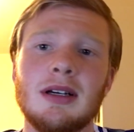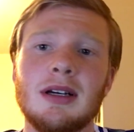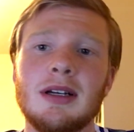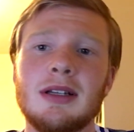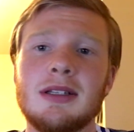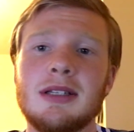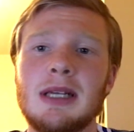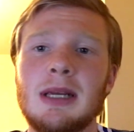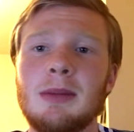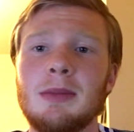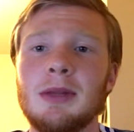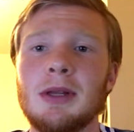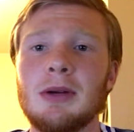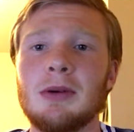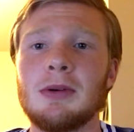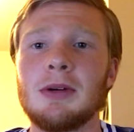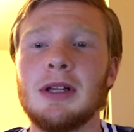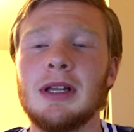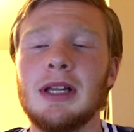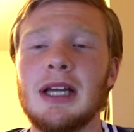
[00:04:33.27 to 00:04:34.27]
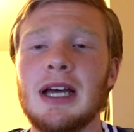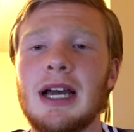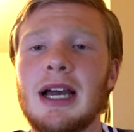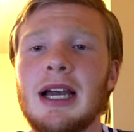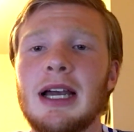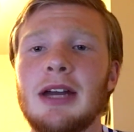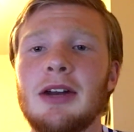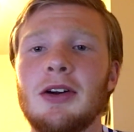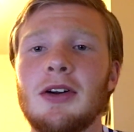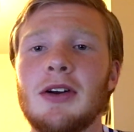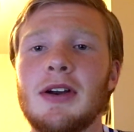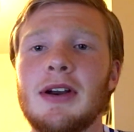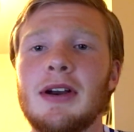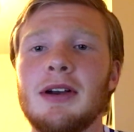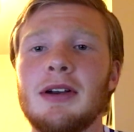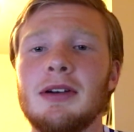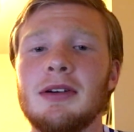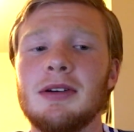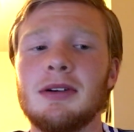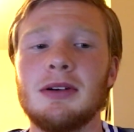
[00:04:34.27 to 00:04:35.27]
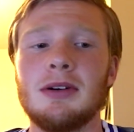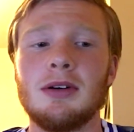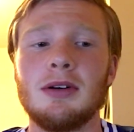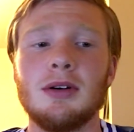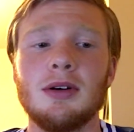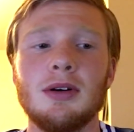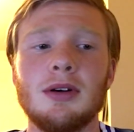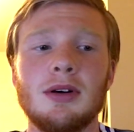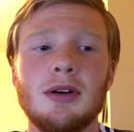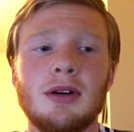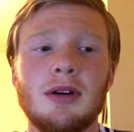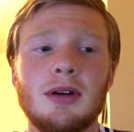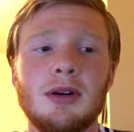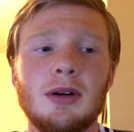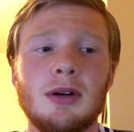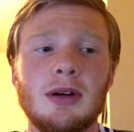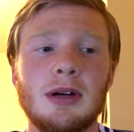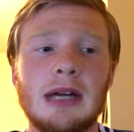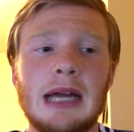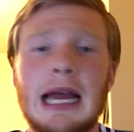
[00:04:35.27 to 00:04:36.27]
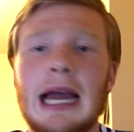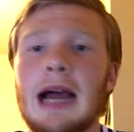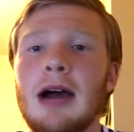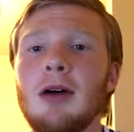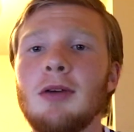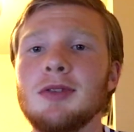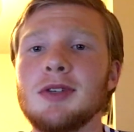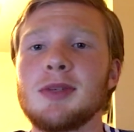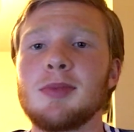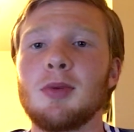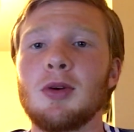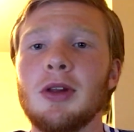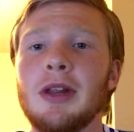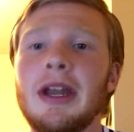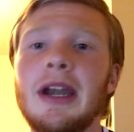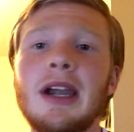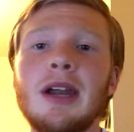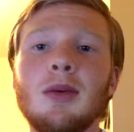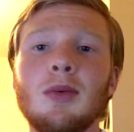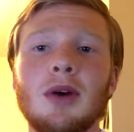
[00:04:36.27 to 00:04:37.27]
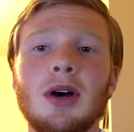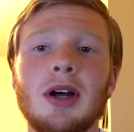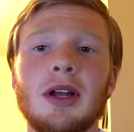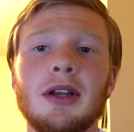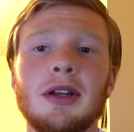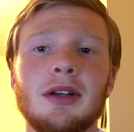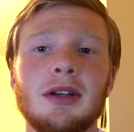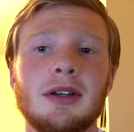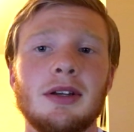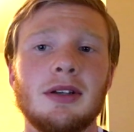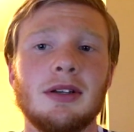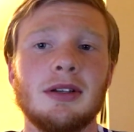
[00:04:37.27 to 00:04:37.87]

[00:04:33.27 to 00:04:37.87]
A team that relied on a house more than anyone.